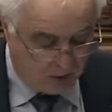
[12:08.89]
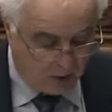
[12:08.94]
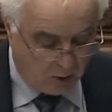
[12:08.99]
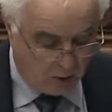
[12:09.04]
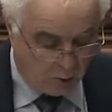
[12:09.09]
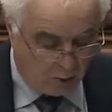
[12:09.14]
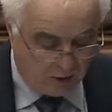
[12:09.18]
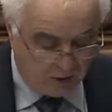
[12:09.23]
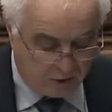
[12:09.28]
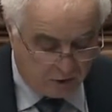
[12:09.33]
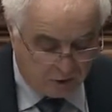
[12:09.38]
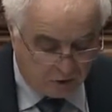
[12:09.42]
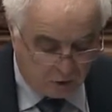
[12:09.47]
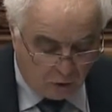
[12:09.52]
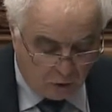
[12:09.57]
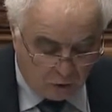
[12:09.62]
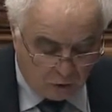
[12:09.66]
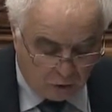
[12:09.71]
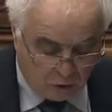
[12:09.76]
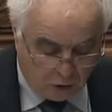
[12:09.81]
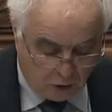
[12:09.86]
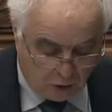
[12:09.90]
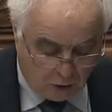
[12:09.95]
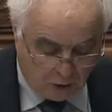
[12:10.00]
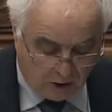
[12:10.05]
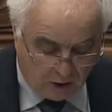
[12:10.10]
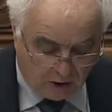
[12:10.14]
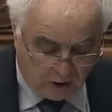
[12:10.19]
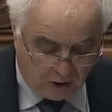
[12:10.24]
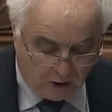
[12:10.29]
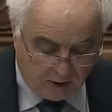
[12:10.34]
While there's no cure,
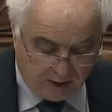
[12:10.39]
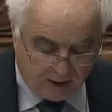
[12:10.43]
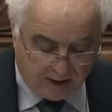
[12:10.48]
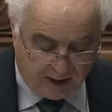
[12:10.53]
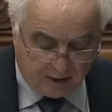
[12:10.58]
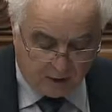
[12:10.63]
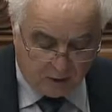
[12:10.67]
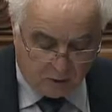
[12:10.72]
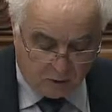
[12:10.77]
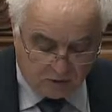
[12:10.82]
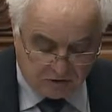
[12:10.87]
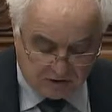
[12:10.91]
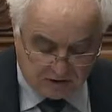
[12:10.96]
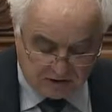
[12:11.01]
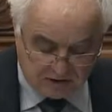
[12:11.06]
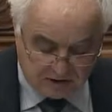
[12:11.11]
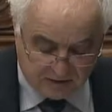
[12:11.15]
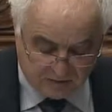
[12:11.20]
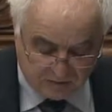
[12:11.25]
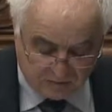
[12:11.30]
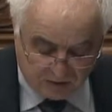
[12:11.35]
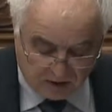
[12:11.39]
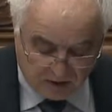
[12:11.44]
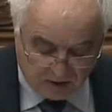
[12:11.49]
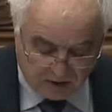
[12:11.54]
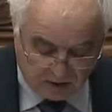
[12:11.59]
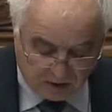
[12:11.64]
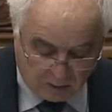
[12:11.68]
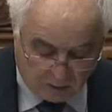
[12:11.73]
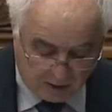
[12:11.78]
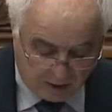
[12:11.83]
early diagnosis
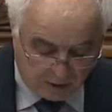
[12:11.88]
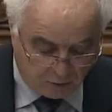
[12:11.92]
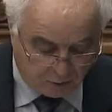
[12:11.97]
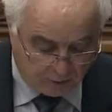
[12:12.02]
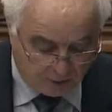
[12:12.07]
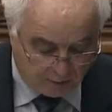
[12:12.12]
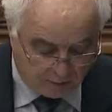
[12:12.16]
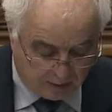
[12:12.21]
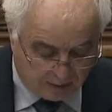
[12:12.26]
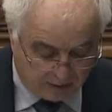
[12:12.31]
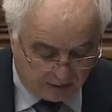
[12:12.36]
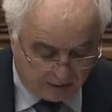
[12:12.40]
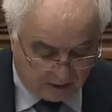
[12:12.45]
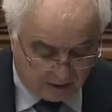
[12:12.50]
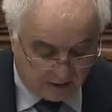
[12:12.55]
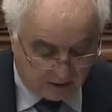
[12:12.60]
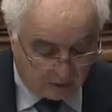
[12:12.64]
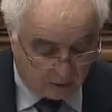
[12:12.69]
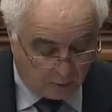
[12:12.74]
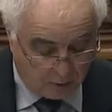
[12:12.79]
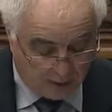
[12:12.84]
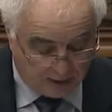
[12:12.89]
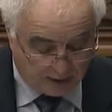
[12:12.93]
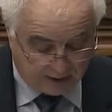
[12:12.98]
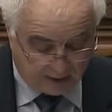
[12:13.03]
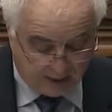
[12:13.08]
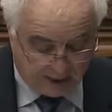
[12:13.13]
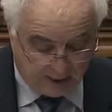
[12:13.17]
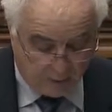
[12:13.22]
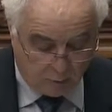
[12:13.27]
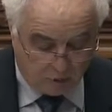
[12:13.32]
and the right treatment at the right
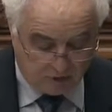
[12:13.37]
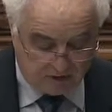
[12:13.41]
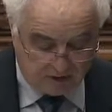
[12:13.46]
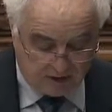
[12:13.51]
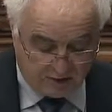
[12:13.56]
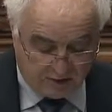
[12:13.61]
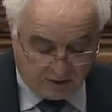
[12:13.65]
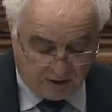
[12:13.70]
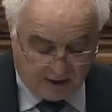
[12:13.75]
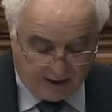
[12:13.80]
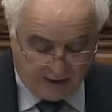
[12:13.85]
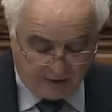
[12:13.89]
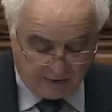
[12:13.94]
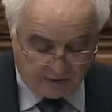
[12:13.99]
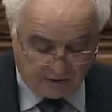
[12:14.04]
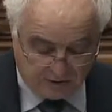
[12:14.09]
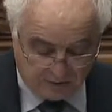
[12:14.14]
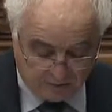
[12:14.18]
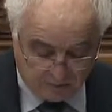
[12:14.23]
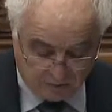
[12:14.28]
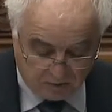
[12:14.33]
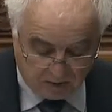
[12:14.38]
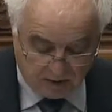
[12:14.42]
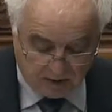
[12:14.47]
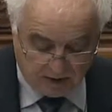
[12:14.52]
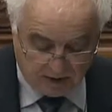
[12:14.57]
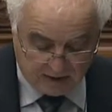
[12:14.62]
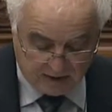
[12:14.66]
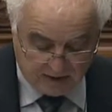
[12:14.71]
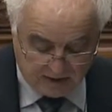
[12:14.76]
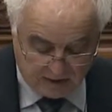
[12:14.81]
time will save lives
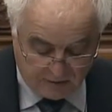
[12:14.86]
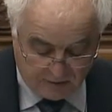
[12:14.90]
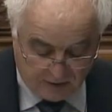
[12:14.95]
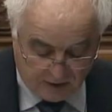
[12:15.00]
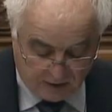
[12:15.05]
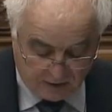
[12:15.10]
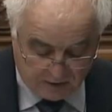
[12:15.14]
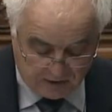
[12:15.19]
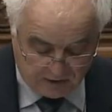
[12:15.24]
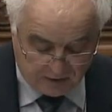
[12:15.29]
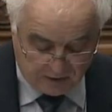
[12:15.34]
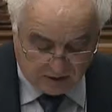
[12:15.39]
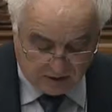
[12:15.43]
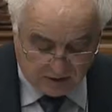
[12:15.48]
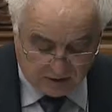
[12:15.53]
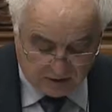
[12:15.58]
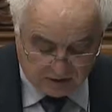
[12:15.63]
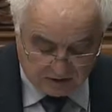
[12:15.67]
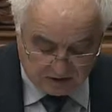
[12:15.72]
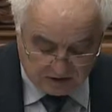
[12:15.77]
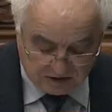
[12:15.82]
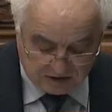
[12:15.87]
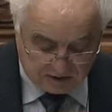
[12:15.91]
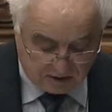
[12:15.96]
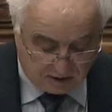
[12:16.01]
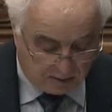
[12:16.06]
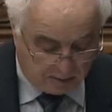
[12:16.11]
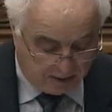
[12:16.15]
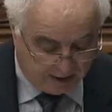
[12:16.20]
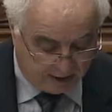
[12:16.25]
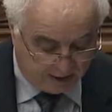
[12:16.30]
and save health
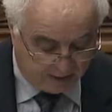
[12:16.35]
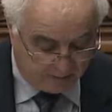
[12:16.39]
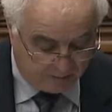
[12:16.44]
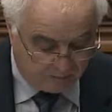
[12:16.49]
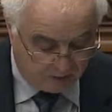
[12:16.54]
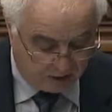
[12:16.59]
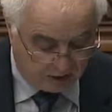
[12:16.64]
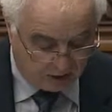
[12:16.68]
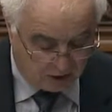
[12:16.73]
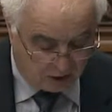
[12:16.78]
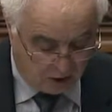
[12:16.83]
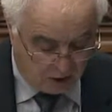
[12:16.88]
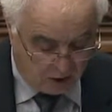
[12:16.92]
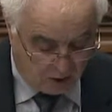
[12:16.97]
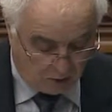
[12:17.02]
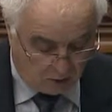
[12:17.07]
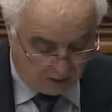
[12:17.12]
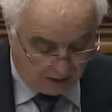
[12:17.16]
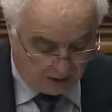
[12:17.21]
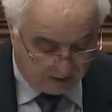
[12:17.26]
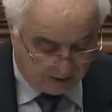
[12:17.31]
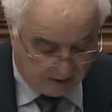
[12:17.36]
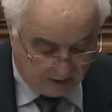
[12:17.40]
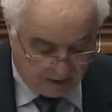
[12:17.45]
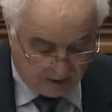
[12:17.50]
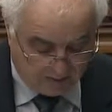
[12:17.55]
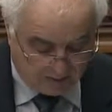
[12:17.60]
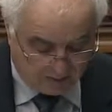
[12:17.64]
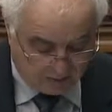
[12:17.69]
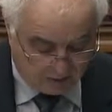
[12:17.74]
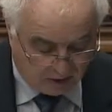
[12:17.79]
system money in the long run.
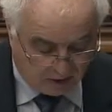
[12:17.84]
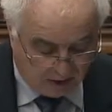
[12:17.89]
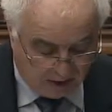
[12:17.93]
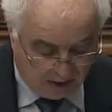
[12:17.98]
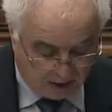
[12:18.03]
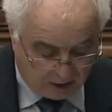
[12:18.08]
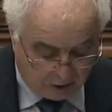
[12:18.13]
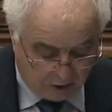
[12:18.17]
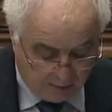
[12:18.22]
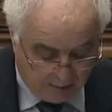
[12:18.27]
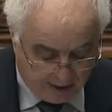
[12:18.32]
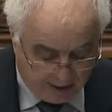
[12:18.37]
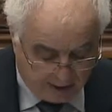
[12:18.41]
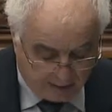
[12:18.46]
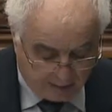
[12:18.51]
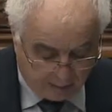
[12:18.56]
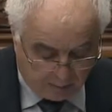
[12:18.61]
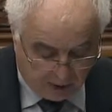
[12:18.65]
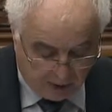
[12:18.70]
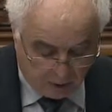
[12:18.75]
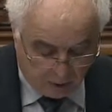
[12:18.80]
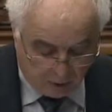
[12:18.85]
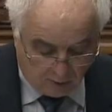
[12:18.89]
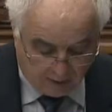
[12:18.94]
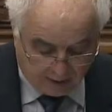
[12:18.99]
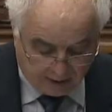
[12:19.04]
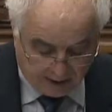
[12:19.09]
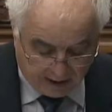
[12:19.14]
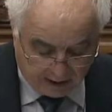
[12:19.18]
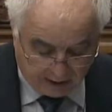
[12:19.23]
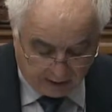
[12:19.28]
I commend Myeloma
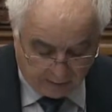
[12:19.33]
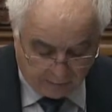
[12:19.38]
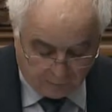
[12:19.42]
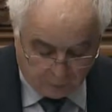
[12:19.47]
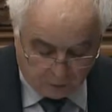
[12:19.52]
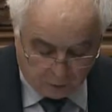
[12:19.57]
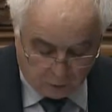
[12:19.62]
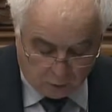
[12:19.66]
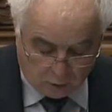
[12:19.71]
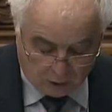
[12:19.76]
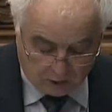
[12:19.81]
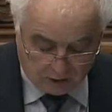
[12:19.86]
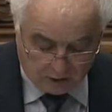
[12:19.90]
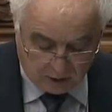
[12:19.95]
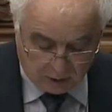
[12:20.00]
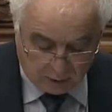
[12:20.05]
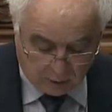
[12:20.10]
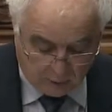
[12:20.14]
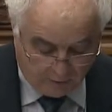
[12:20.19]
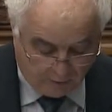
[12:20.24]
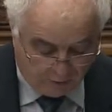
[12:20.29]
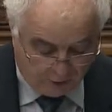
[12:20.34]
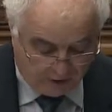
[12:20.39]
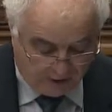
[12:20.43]
Canada for the work they do every